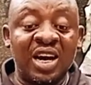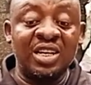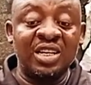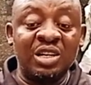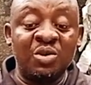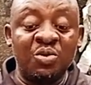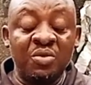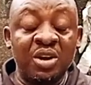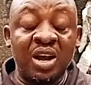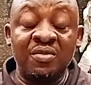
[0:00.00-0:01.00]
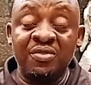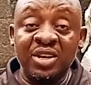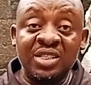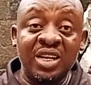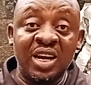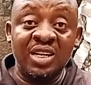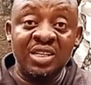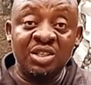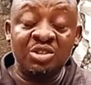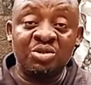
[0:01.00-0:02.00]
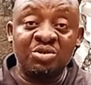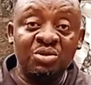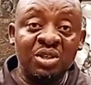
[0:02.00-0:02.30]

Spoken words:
and the way we can face challenges through